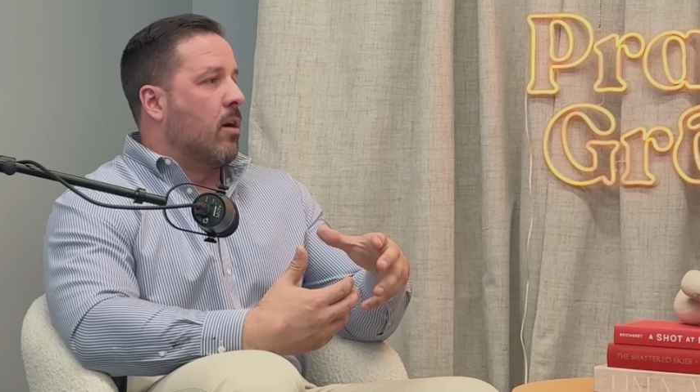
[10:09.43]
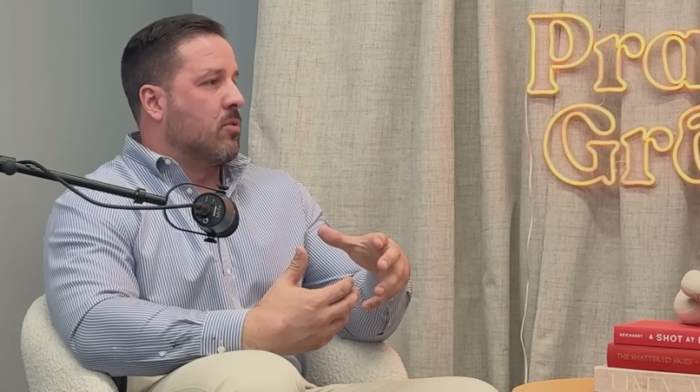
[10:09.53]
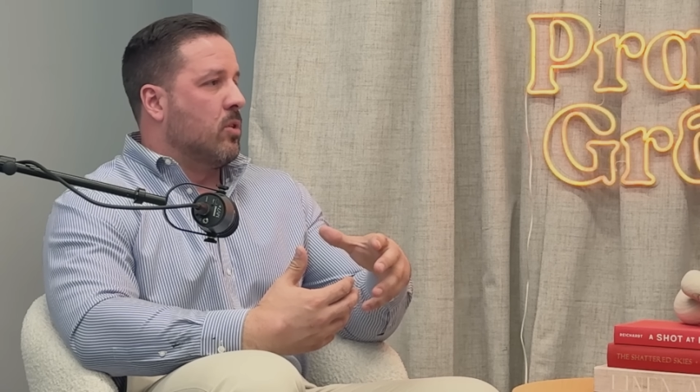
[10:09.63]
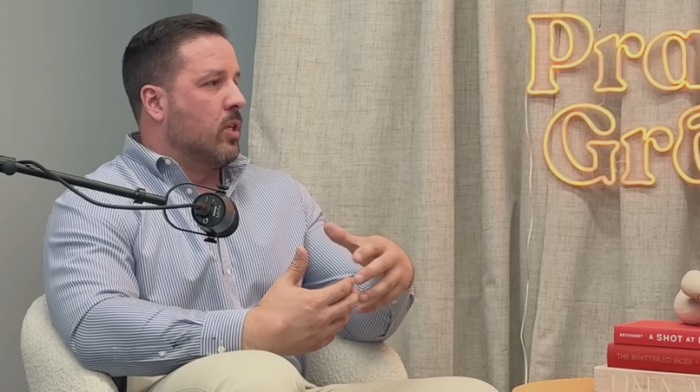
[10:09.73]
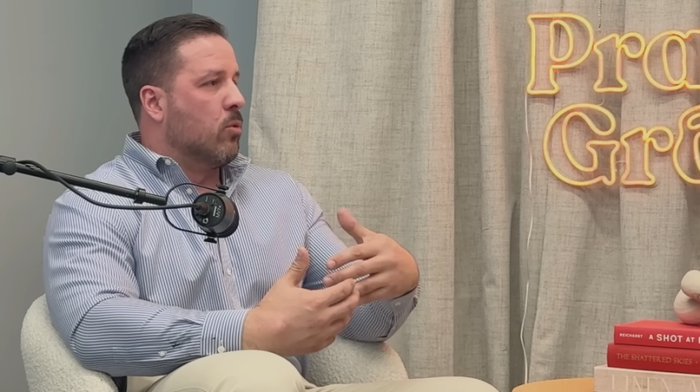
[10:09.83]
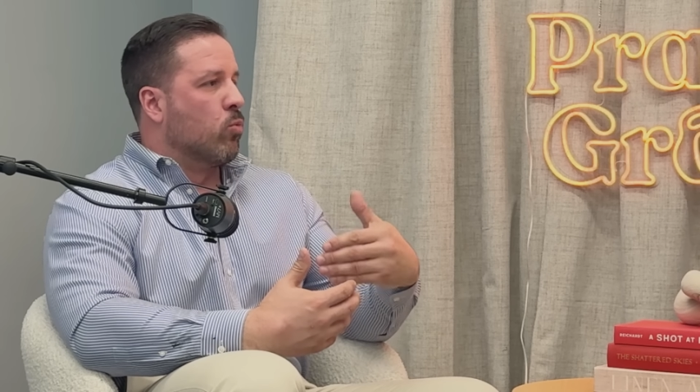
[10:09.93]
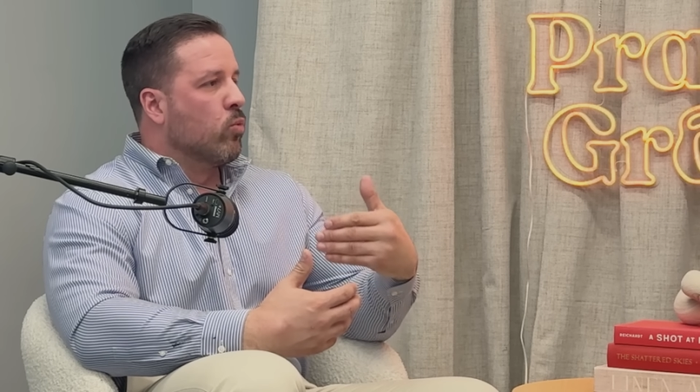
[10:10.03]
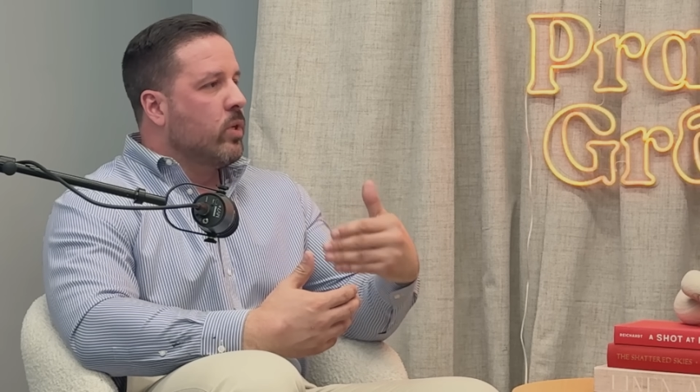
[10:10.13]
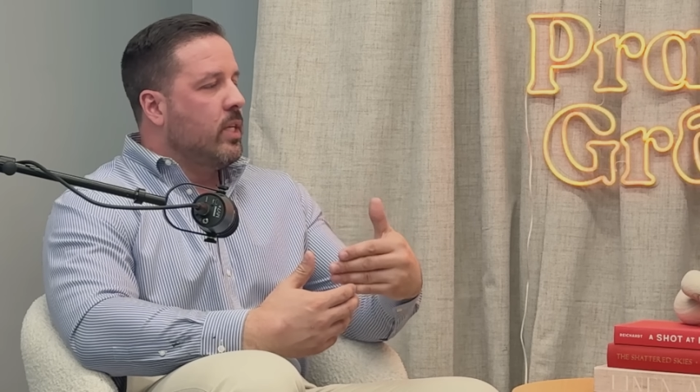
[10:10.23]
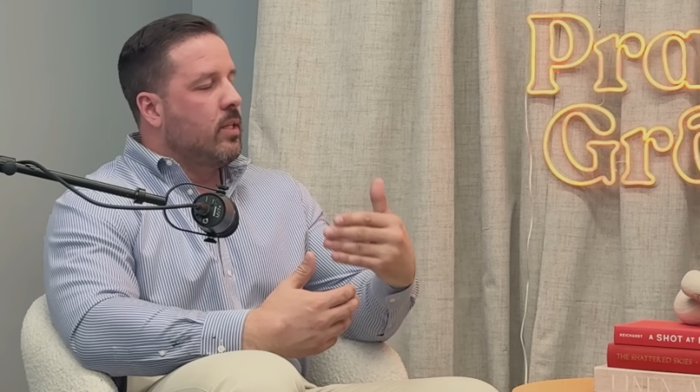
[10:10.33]
So you can
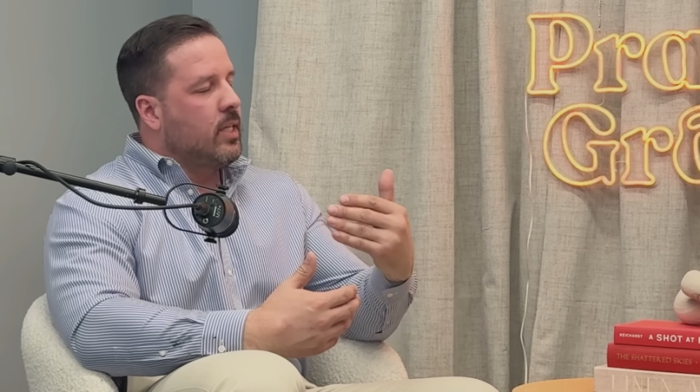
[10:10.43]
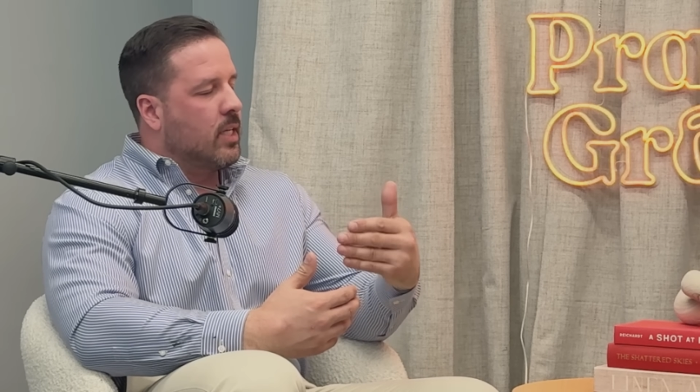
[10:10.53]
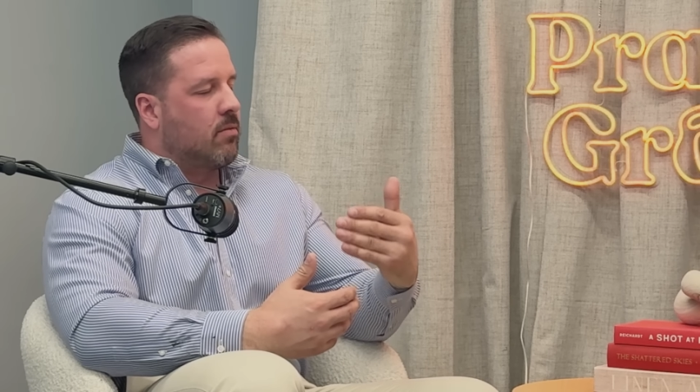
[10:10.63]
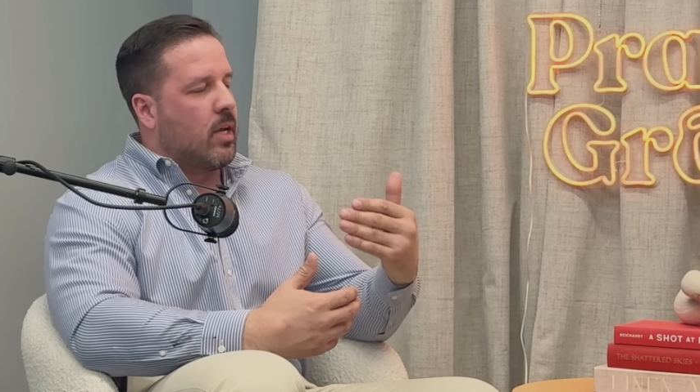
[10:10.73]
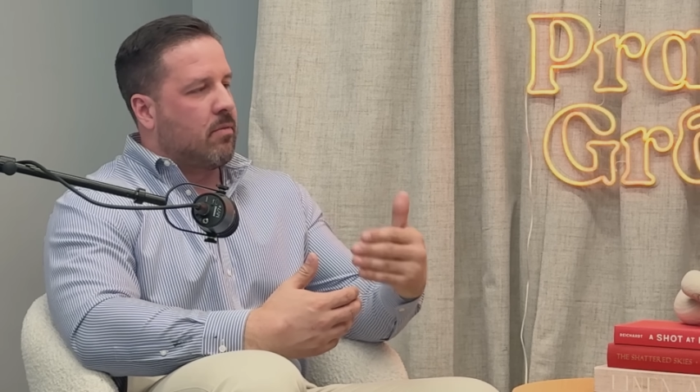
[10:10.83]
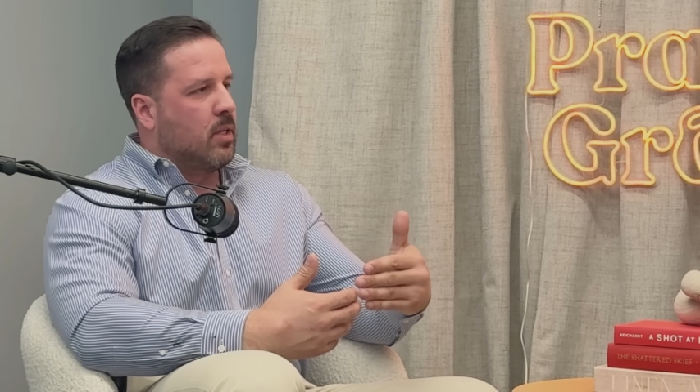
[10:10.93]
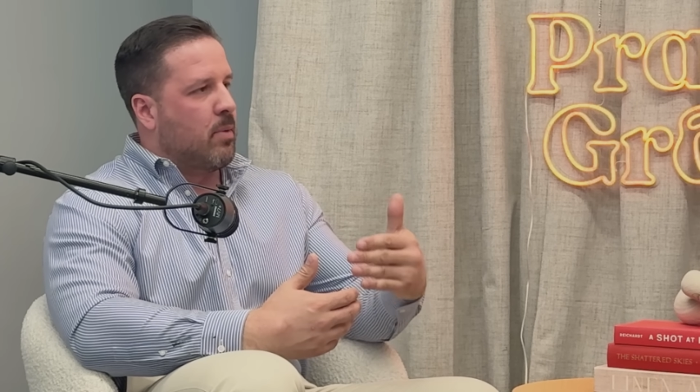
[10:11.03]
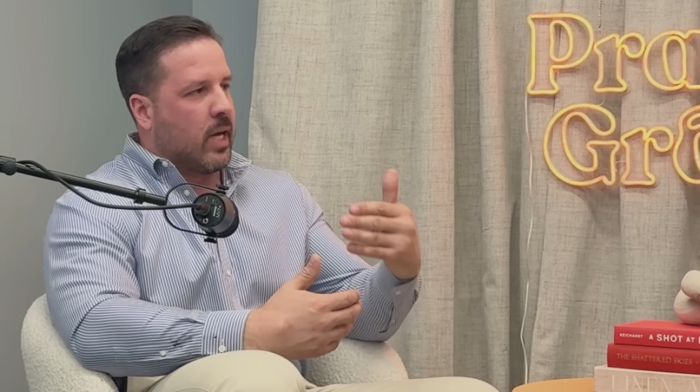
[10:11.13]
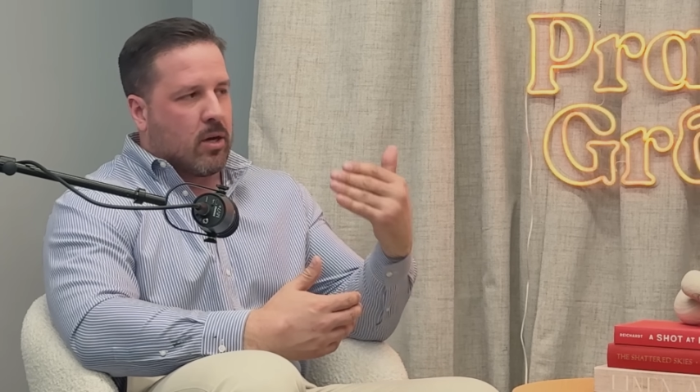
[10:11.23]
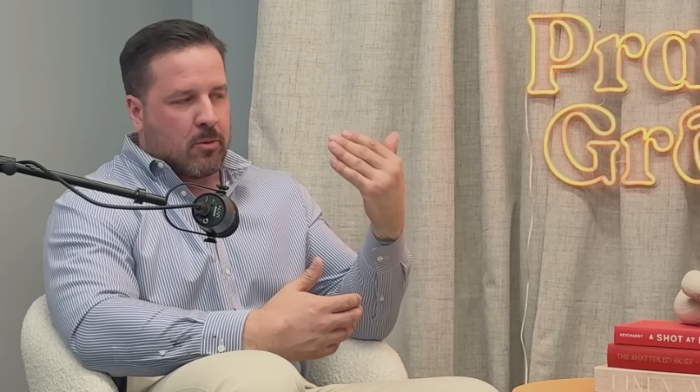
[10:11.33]
really give that
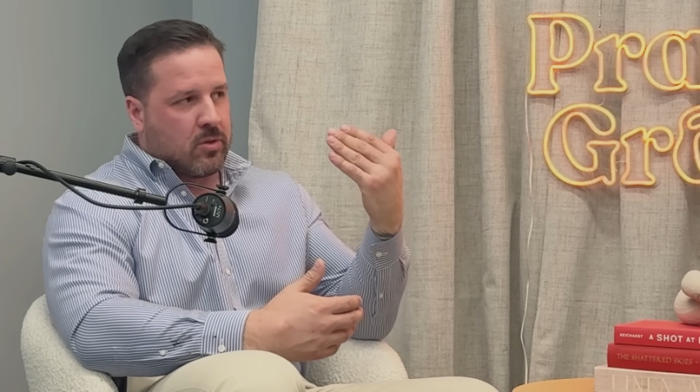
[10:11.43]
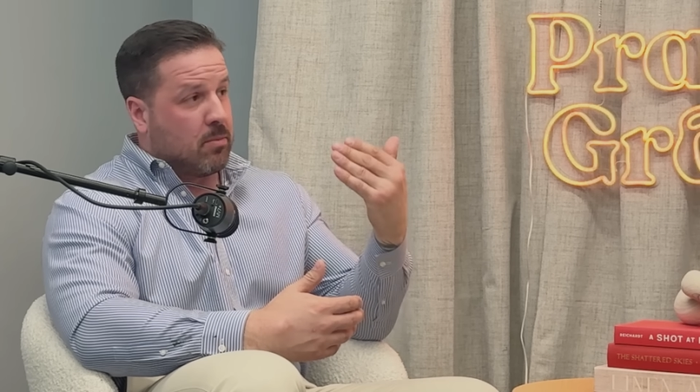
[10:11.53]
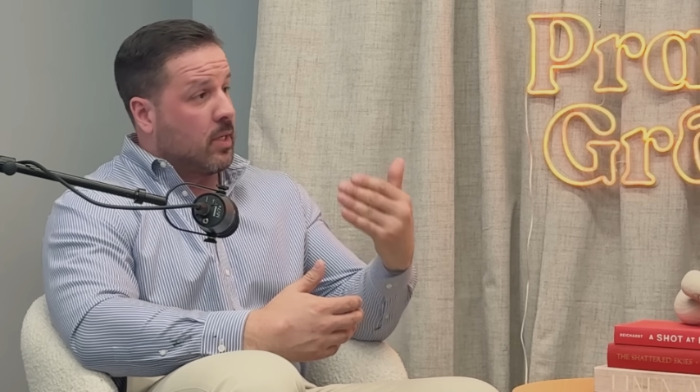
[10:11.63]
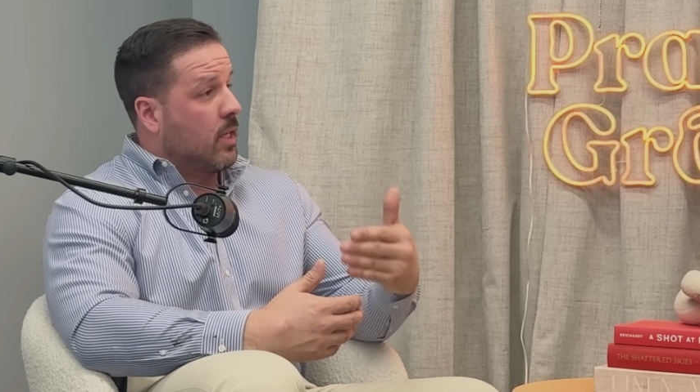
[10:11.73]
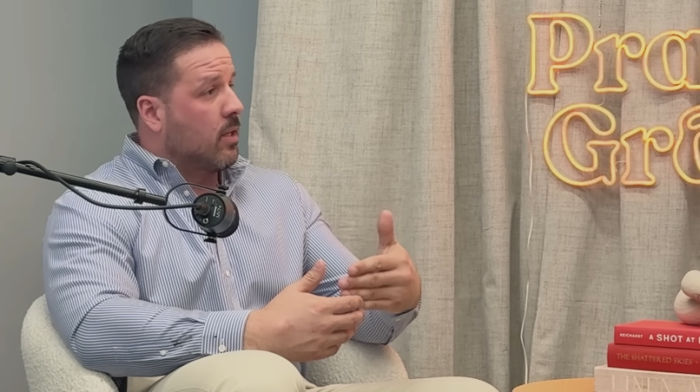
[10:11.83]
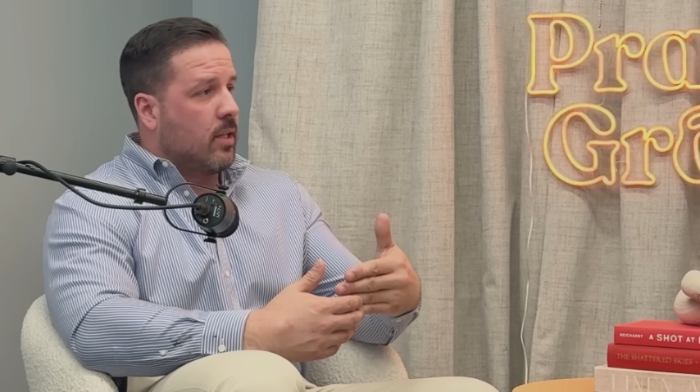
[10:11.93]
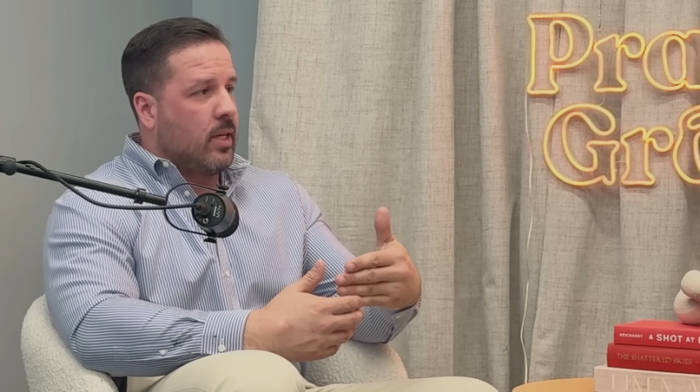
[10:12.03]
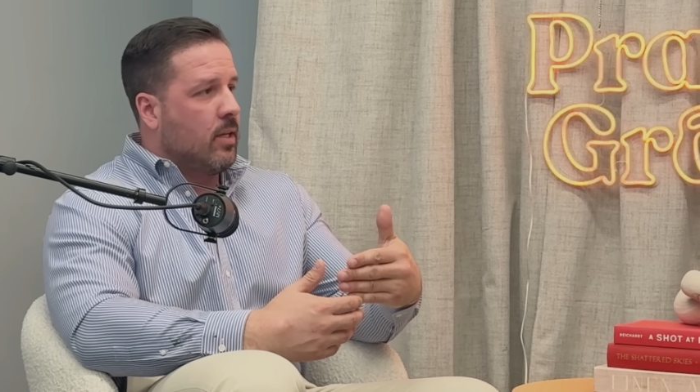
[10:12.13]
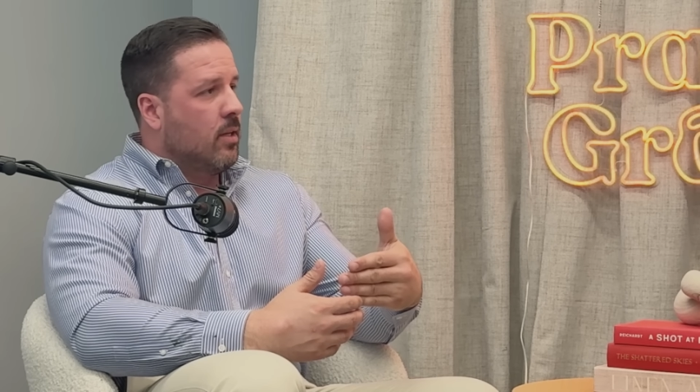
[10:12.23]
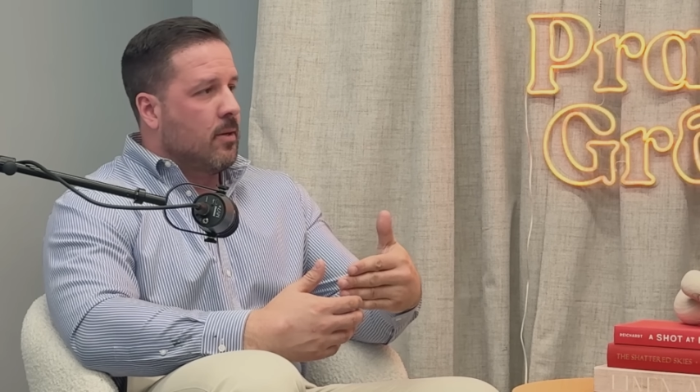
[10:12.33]
feedback almost immediately,